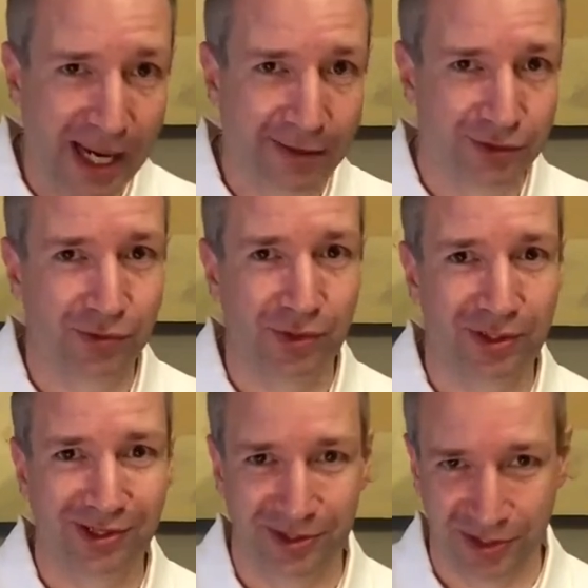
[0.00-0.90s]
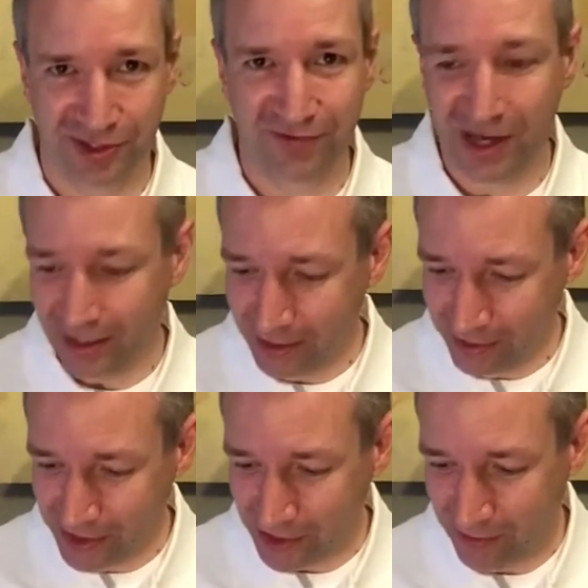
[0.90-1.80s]
outdoor roller coasters
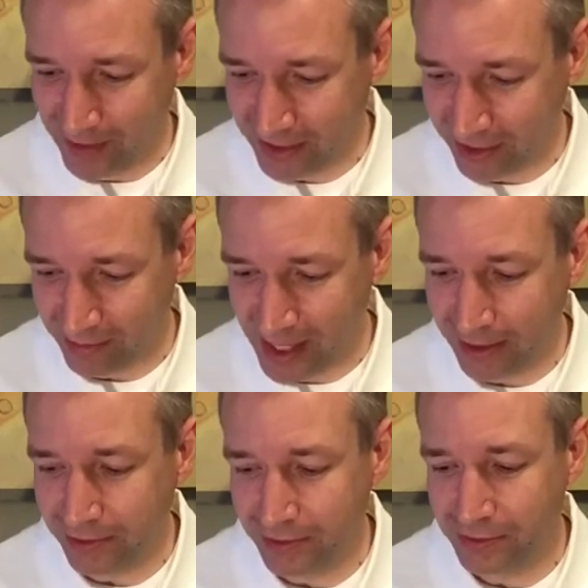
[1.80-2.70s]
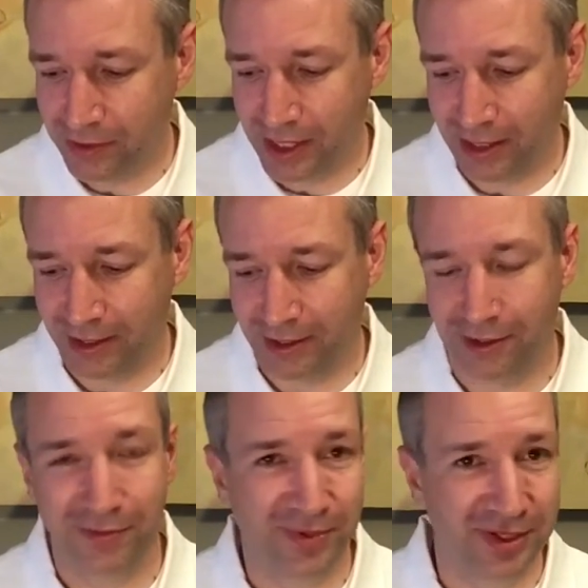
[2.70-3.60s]
followed. So Big Thunder Mountain
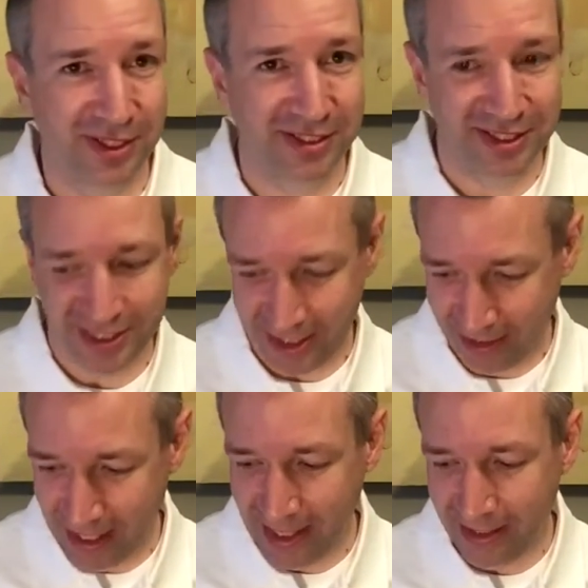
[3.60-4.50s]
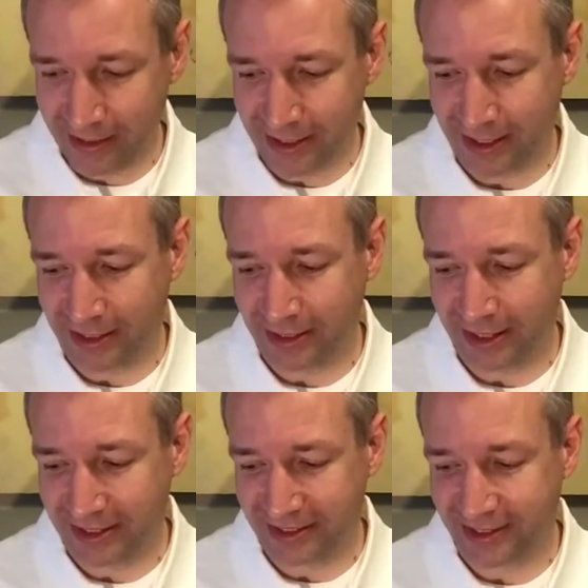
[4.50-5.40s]
opened in Disneyland in
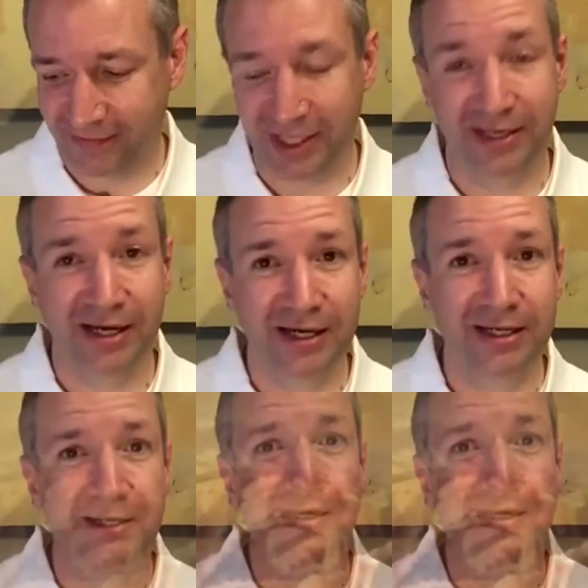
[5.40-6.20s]
1979.